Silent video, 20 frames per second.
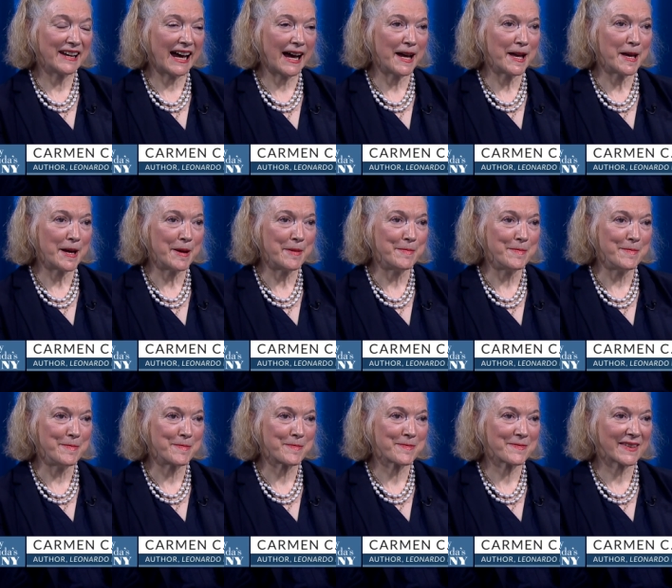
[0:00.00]
Of
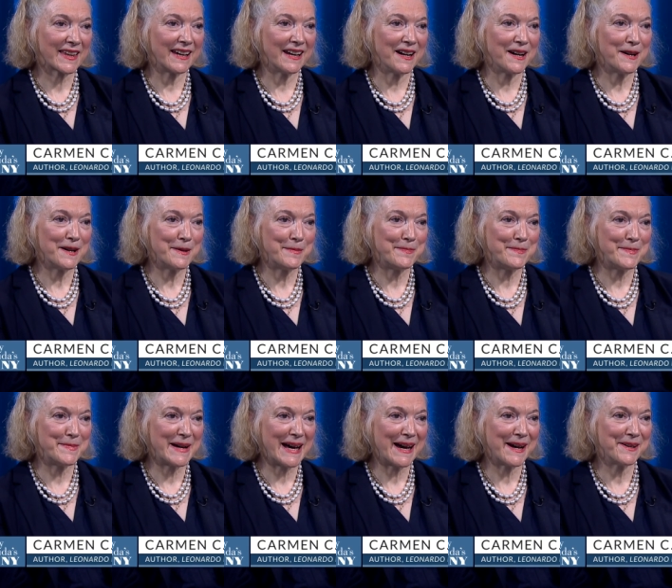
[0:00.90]
course.
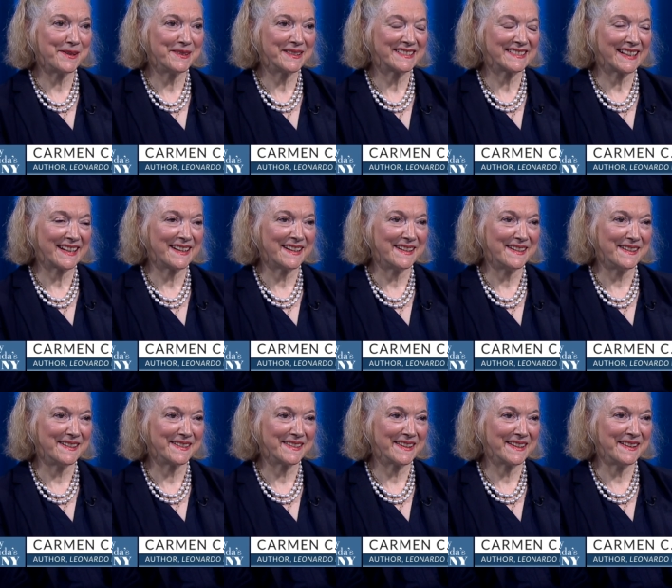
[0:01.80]
About,
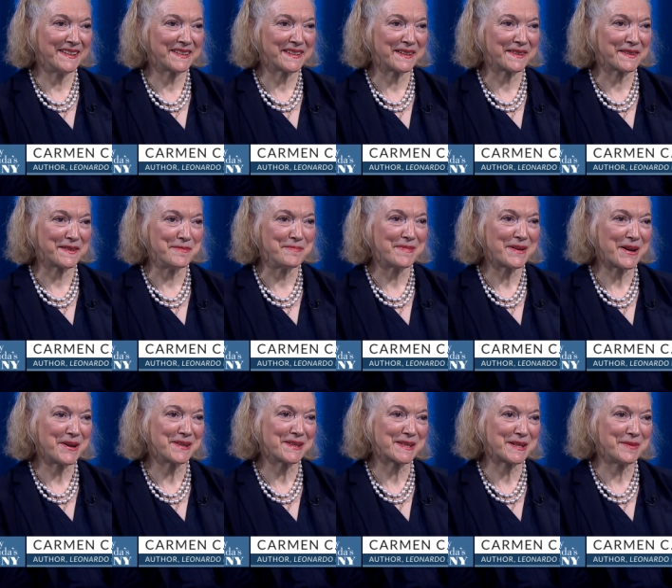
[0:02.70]
it's a
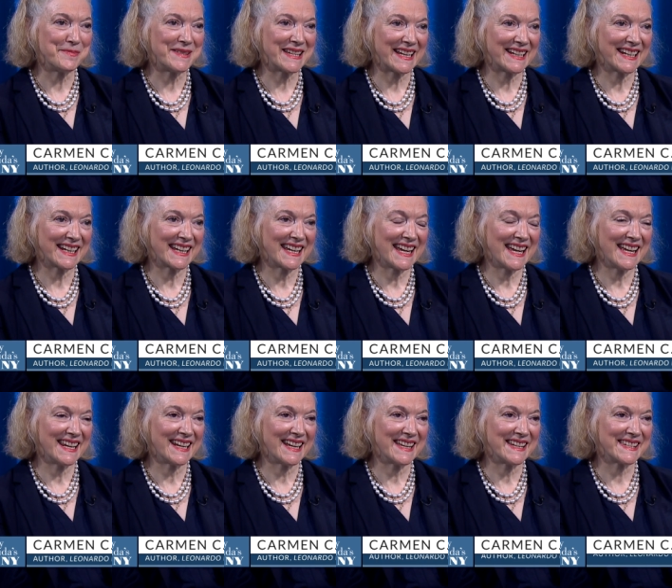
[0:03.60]
symposium
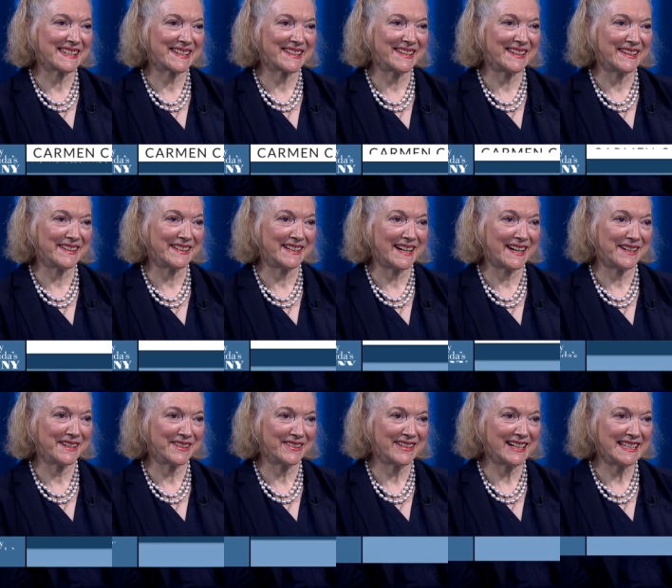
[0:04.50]
dedicated to
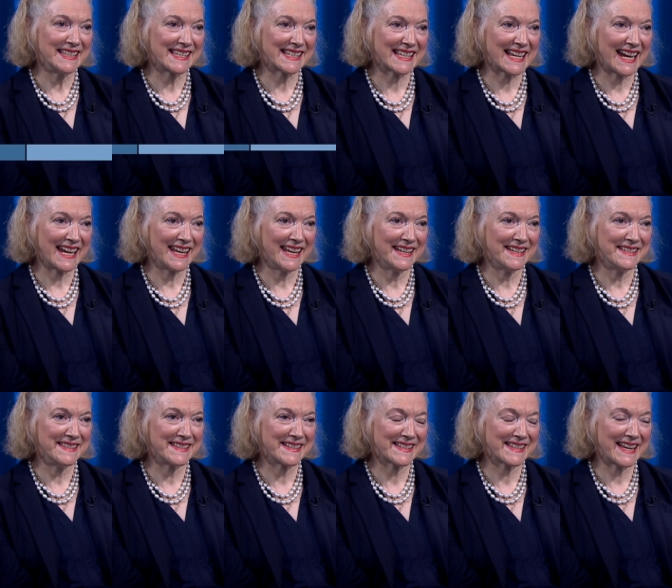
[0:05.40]
Leonardo and
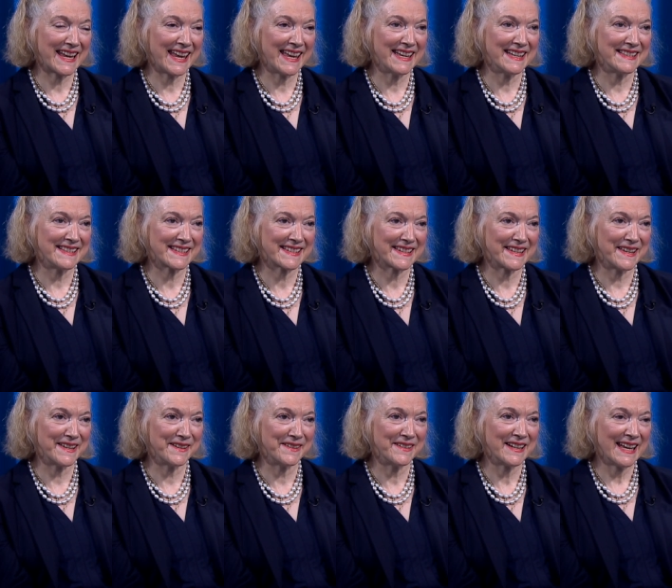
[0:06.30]
science, and
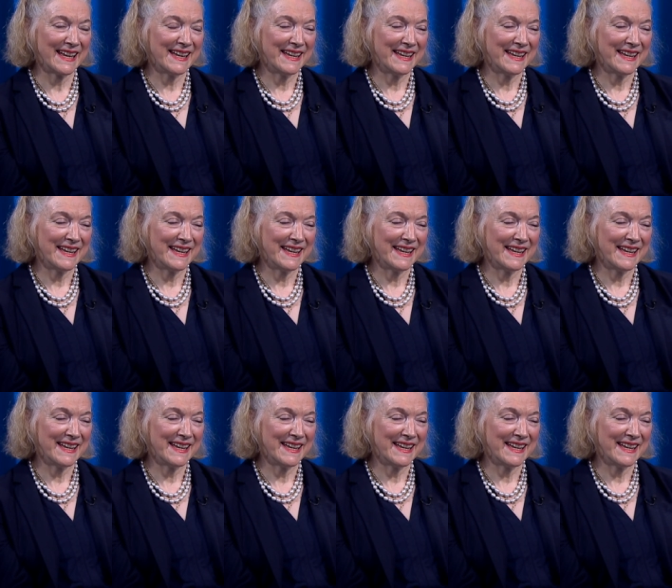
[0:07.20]
so